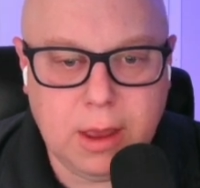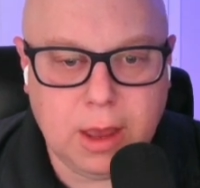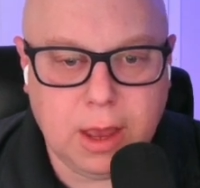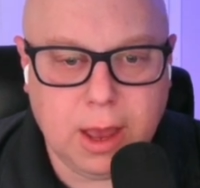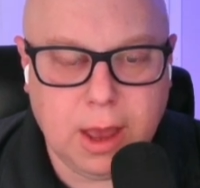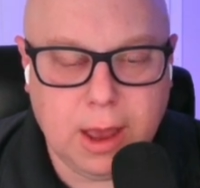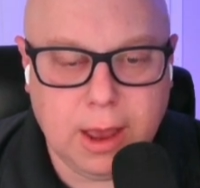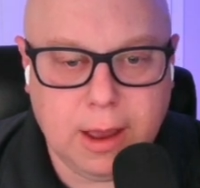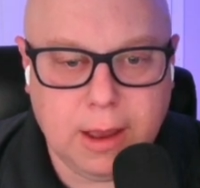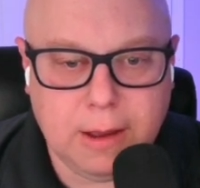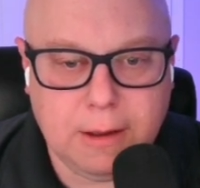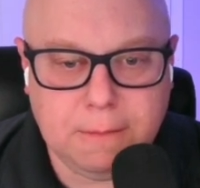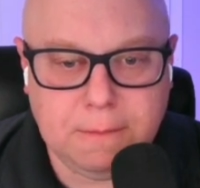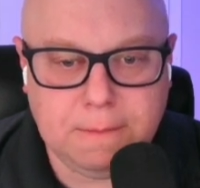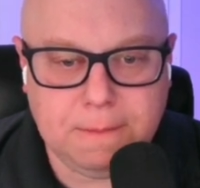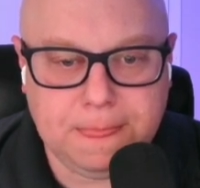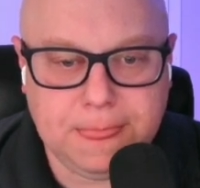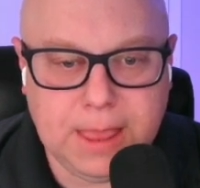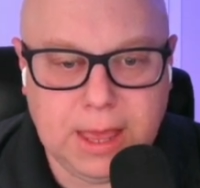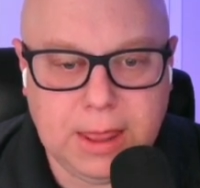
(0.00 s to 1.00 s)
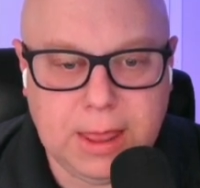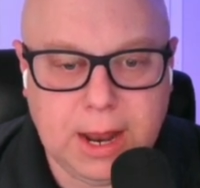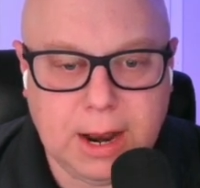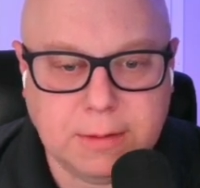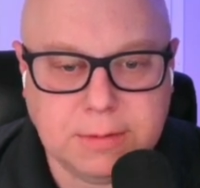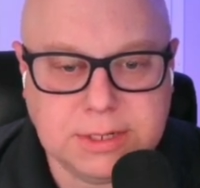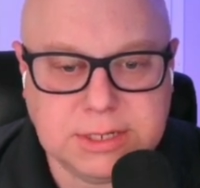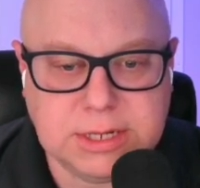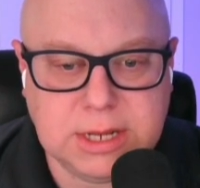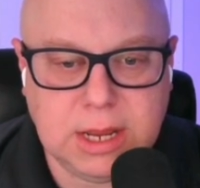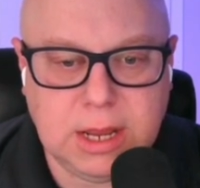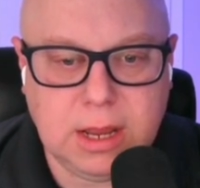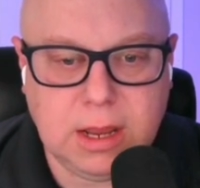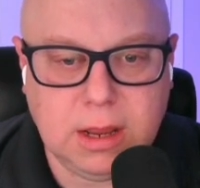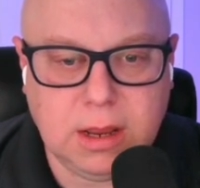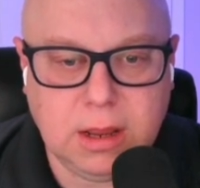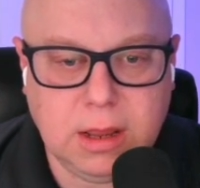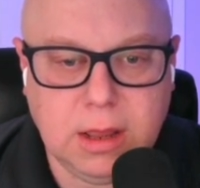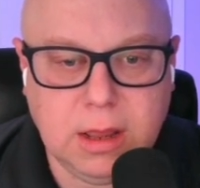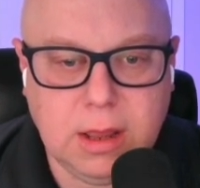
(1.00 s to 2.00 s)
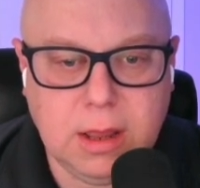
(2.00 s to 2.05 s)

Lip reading: And then I'm seeing